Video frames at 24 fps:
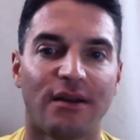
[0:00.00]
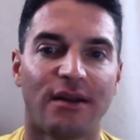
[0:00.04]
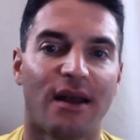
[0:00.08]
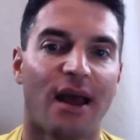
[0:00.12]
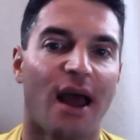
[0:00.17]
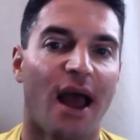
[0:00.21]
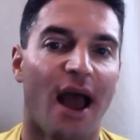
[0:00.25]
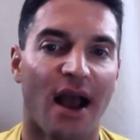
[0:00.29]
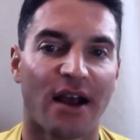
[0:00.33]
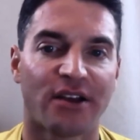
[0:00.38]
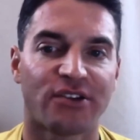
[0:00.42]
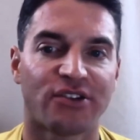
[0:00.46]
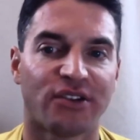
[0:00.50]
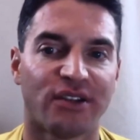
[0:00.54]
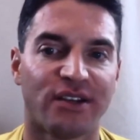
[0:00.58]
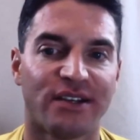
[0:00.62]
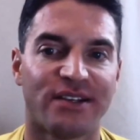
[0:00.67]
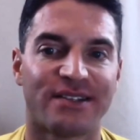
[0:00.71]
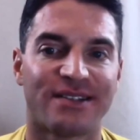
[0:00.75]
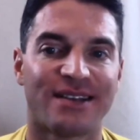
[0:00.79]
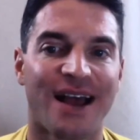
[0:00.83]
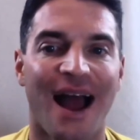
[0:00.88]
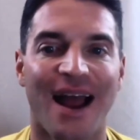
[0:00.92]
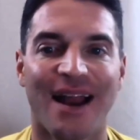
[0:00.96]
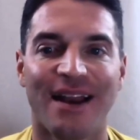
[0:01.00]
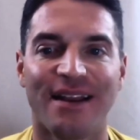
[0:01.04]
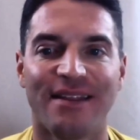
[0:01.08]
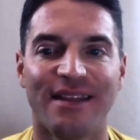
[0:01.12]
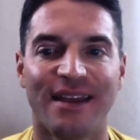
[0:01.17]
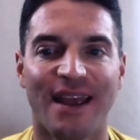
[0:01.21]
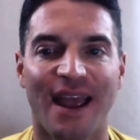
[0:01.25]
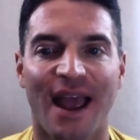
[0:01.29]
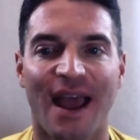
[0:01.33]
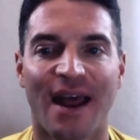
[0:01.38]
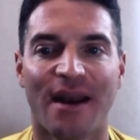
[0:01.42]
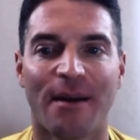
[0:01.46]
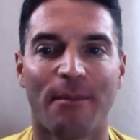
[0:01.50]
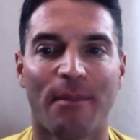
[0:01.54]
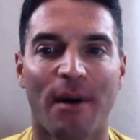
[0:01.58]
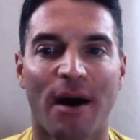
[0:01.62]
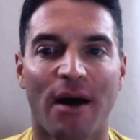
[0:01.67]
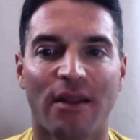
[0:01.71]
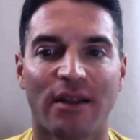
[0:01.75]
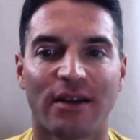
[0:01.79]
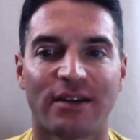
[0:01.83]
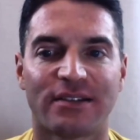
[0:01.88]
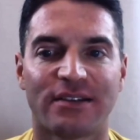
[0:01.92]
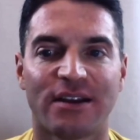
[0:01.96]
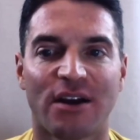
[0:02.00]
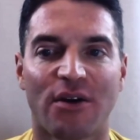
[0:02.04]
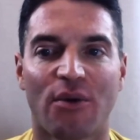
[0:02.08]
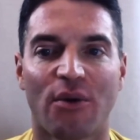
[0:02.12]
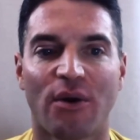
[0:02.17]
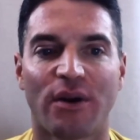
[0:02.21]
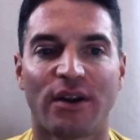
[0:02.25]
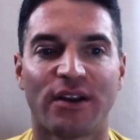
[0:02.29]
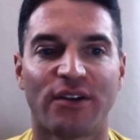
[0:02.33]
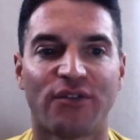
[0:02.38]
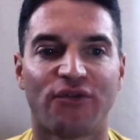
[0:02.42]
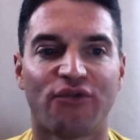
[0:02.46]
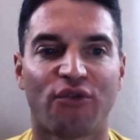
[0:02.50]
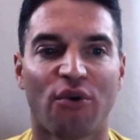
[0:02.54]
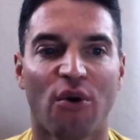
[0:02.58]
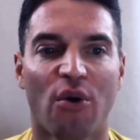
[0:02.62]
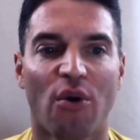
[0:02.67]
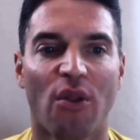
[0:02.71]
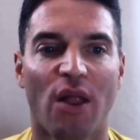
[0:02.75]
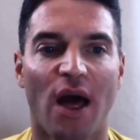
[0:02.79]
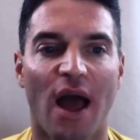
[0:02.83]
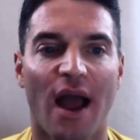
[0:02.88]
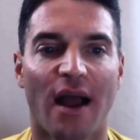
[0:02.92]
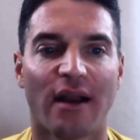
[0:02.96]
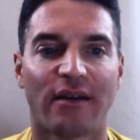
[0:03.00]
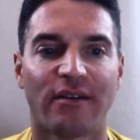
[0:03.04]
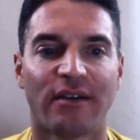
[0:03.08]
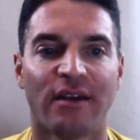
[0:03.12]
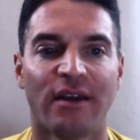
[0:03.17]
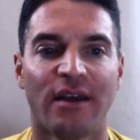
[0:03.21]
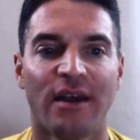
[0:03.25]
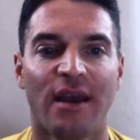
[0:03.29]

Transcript: actually signed the anabolic steroid control act